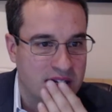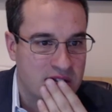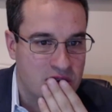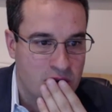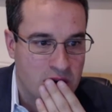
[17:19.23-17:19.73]

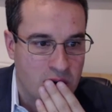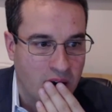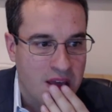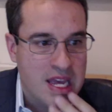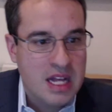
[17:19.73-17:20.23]
That's so
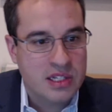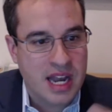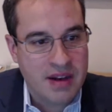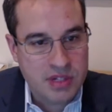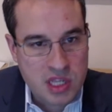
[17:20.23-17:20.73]
cool. So
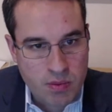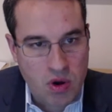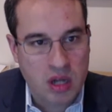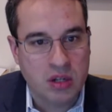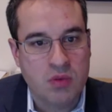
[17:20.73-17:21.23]
now we see
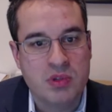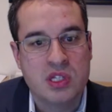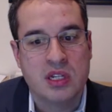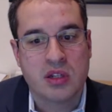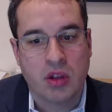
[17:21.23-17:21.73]
broadloom. We
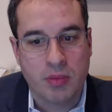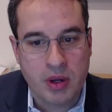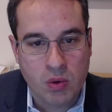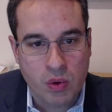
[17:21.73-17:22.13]
see it's a little bit